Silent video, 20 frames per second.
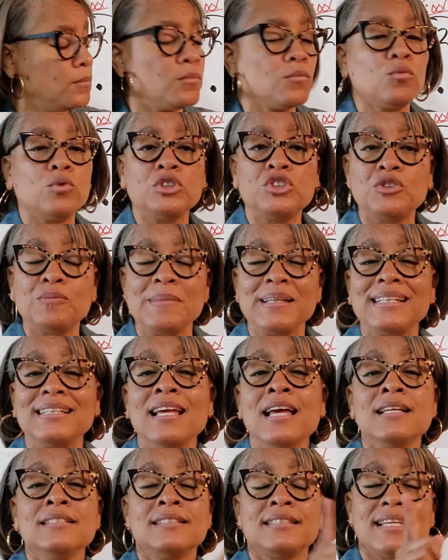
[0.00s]
which means
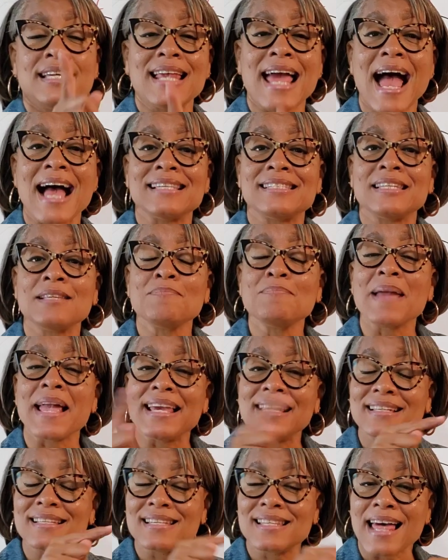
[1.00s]
it hasn't
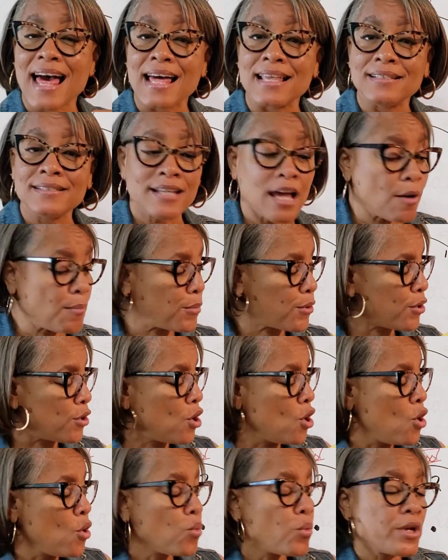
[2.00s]
made it to that number,
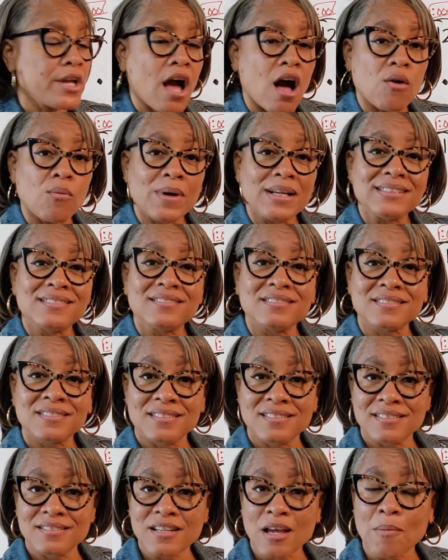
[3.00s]
we always look to
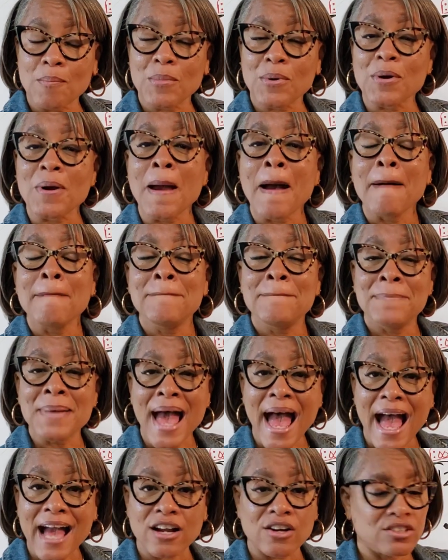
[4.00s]
the number
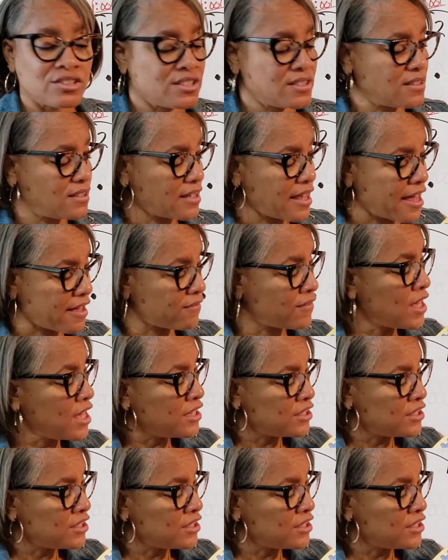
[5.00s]
back or to the left.